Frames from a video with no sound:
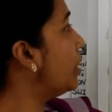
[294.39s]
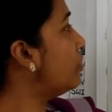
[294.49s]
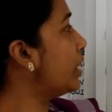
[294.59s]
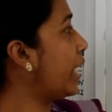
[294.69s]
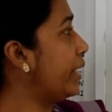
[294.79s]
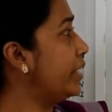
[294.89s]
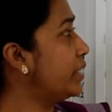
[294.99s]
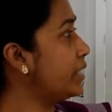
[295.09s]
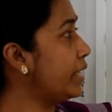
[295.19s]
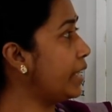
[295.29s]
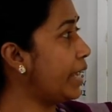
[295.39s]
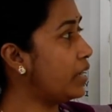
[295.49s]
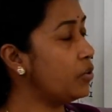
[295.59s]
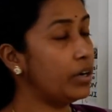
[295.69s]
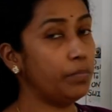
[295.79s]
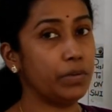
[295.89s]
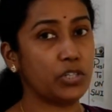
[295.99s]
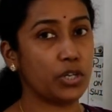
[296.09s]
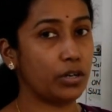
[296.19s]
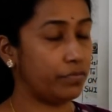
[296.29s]
give the candidate an accurate
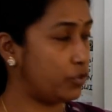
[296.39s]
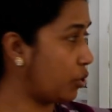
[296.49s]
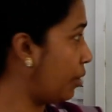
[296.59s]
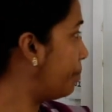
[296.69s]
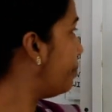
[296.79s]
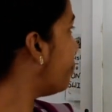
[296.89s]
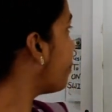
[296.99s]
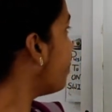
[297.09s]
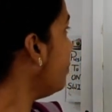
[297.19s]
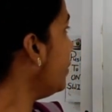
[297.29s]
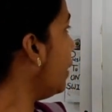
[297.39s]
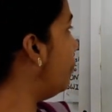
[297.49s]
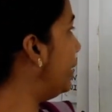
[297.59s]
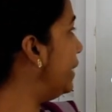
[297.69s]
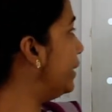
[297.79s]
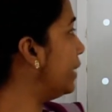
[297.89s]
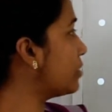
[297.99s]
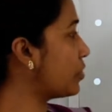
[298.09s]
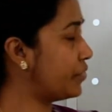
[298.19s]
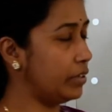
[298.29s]
picture of job, with
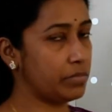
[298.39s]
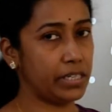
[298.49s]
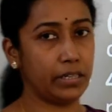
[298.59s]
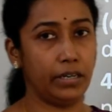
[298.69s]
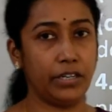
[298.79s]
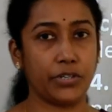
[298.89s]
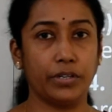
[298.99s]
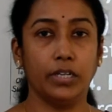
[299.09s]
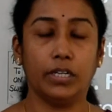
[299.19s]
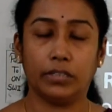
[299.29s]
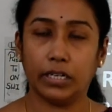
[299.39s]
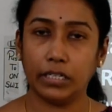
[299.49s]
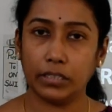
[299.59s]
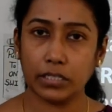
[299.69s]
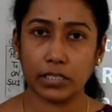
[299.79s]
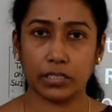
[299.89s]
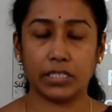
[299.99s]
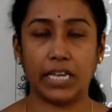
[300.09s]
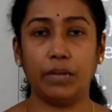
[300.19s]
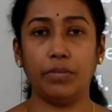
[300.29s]
details of terms and condition. Then in this
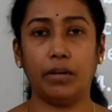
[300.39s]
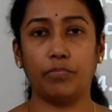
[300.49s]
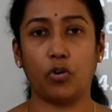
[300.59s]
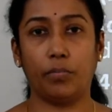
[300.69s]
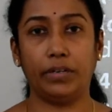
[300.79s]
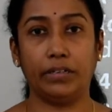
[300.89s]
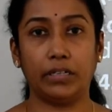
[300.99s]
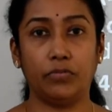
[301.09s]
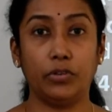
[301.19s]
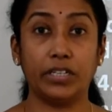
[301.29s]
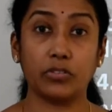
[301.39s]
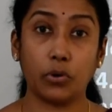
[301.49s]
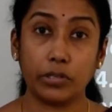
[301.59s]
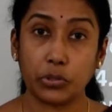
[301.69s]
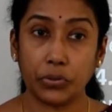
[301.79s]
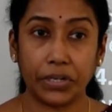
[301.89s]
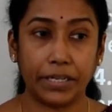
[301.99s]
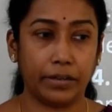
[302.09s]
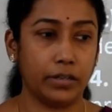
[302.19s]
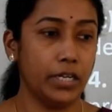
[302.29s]
same employment interview, it is also
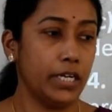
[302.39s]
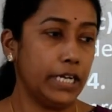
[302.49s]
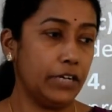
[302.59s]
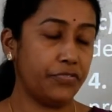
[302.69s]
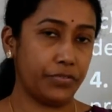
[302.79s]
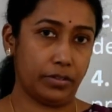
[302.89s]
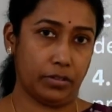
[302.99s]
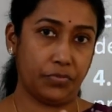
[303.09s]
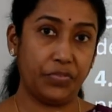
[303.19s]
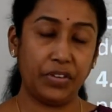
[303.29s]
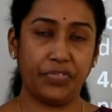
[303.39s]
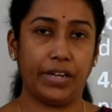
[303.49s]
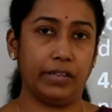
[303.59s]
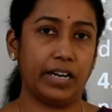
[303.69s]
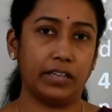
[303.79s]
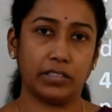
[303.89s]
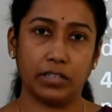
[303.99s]
cleared if we feel, that is